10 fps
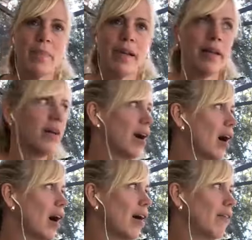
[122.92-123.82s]
to be
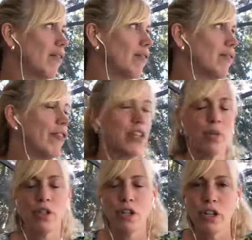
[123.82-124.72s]
fixed
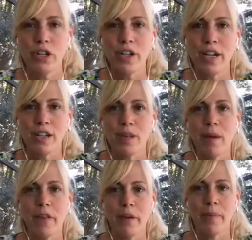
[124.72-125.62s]
with surgery or some
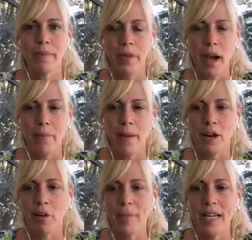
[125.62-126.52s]
other
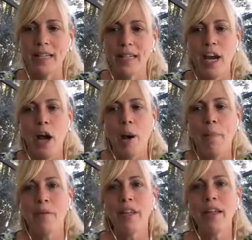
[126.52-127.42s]
medical means,
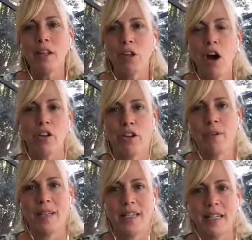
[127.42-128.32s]
but really the
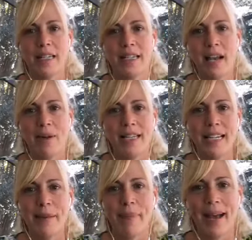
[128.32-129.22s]
long-term diseases that we
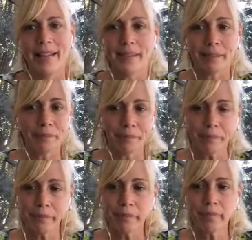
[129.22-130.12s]
see in pets,
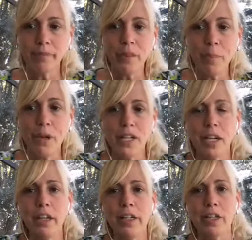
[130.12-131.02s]

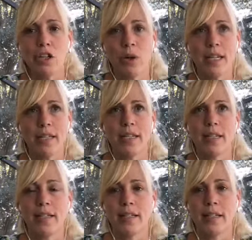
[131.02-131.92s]
particularly joint
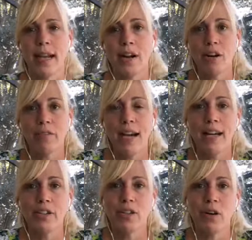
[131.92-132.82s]
diseases like
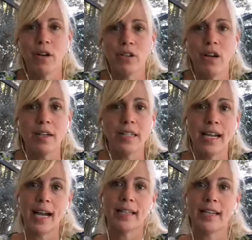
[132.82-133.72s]
arthritis. So our dogs and
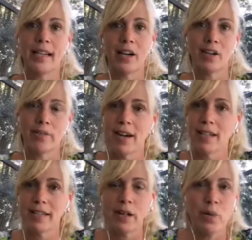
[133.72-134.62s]
cats can get
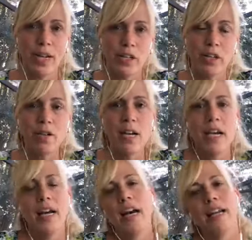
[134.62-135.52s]
arthritis like we do,
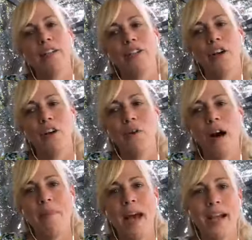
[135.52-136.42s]
and so
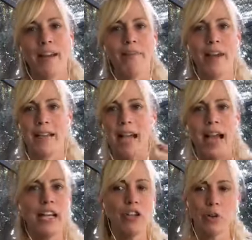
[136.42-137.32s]
that can affect
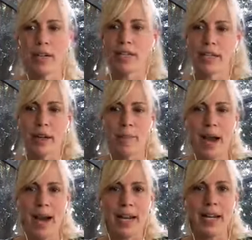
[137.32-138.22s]
any joint in their
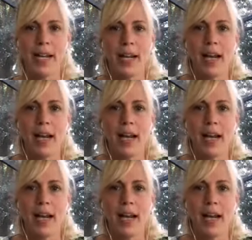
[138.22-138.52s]
body.